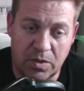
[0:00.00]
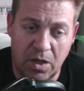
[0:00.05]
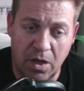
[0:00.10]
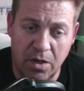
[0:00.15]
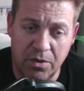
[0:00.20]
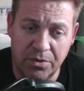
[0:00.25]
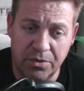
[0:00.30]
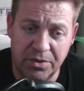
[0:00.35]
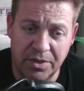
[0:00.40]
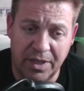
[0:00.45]

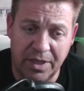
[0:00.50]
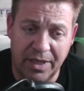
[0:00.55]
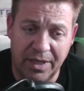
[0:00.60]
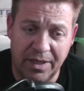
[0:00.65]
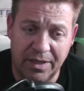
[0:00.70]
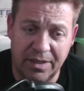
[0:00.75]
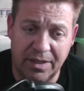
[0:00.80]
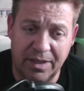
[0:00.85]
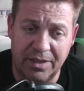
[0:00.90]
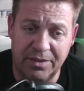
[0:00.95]
than
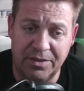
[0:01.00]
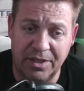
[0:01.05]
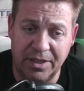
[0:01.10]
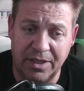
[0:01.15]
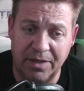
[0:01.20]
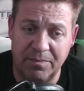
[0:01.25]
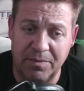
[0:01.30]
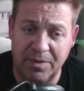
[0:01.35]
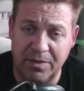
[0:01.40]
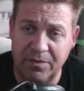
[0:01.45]
that, I think
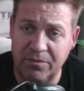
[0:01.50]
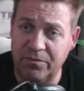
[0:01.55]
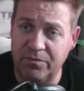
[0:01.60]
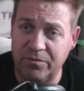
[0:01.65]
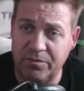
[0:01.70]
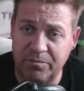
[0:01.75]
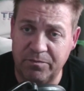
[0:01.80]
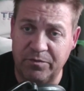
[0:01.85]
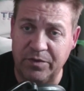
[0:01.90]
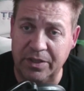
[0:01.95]
I've been
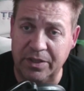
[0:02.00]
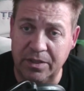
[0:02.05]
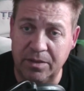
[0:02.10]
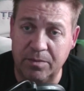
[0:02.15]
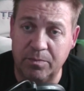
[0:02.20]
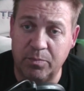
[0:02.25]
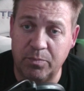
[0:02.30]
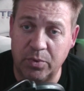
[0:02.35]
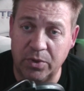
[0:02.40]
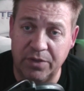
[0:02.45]

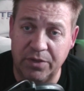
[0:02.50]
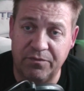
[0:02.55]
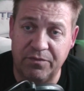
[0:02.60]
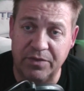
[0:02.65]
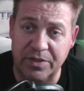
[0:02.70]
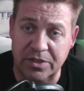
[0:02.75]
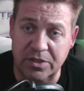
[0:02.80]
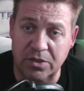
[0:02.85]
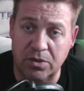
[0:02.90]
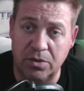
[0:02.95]
feeling pretty
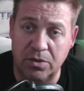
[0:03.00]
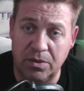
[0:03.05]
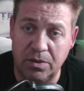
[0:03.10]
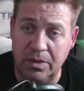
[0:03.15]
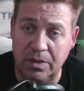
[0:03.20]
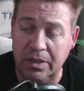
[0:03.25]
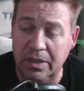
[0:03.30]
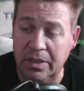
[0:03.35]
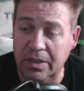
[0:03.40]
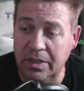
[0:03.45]

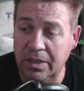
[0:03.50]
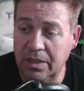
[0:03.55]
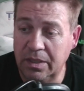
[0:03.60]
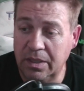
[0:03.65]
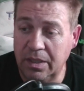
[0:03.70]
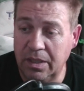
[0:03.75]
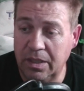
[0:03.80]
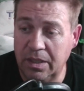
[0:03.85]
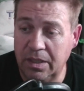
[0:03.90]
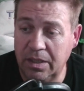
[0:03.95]
physical,
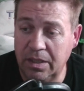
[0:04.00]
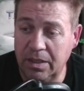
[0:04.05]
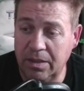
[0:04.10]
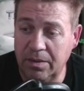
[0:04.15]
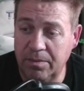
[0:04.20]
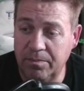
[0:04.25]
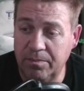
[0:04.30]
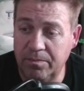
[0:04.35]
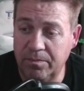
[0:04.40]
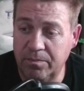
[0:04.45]

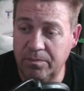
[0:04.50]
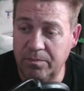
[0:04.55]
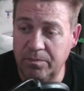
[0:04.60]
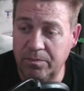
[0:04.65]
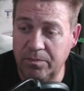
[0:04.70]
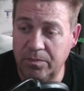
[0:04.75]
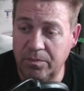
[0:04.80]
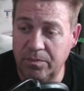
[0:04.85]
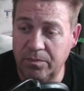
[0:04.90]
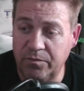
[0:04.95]

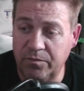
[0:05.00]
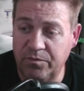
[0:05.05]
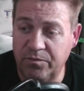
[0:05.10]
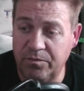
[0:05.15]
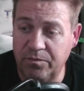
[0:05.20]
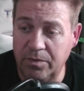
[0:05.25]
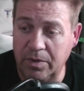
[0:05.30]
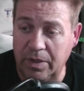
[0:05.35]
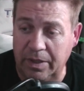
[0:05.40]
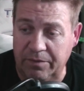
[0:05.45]

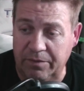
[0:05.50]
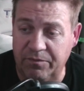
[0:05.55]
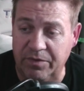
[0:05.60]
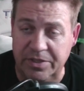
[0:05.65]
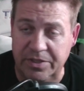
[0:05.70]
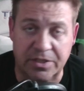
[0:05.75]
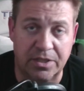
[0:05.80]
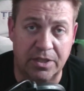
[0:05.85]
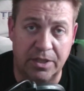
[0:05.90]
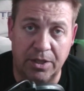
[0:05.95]
like
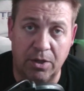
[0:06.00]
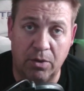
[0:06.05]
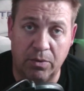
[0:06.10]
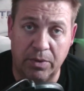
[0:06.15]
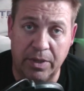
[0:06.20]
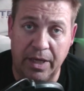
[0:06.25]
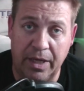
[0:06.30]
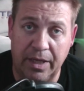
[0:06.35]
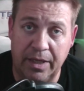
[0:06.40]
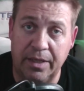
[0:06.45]
physically
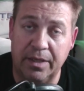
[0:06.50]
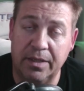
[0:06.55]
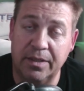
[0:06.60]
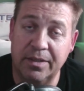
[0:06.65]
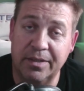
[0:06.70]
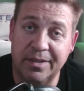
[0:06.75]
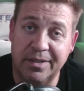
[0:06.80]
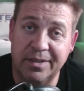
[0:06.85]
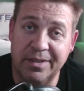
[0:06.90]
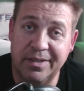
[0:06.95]
okay.
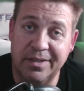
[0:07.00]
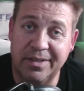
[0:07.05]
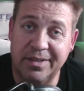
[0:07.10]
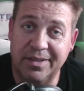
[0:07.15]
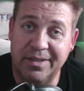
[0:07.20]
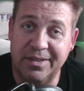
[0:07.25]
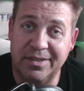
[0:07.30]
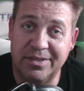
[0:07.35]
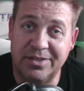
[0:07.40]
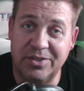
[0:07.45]

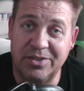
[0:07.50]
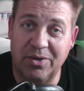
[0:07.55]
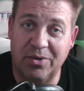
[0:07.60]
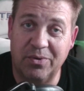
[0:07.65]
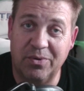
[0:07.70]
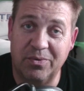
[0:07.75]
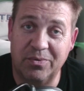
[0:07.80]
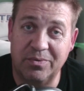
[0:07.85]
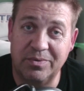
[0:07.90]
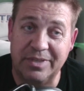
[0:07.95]

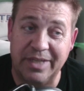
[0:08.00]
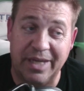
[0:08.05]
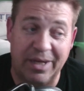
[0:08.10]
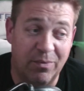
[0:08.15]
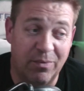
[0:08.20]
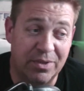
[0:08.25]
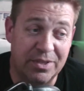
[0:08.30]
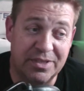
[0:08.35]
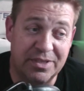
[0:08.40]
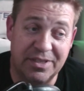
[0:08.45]
So day
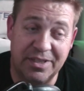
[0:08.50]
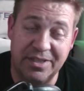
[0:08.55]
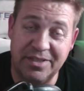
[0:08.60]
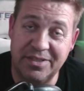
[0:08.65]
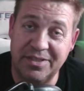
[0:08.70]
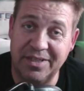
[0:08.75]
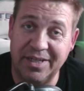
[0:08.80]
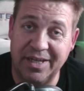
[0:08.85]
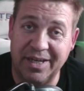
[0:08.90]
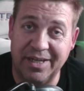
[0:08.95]

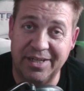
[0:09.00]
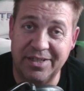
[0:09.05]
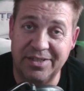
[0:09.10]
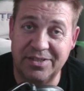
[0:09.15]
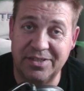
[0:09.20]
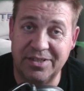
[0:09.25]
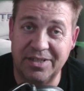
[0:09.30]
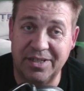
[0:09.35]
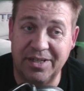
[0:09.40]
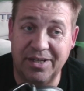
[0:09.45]
160,
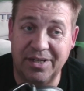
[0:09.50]
guys.